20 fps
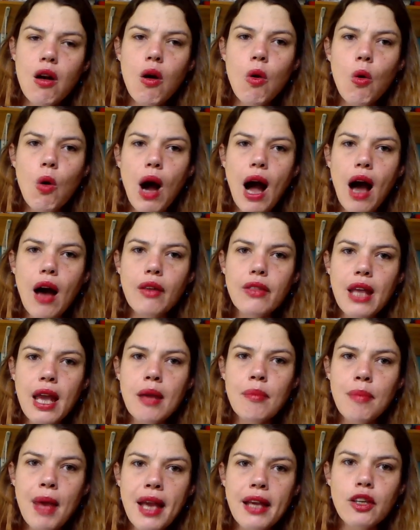or how they
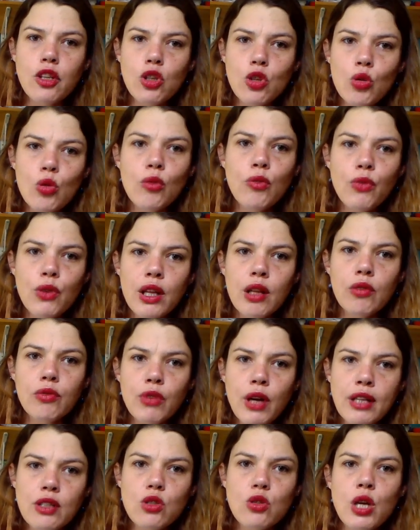make you feel
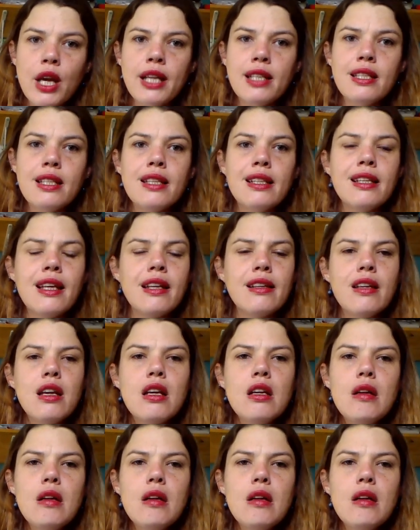frustrated, and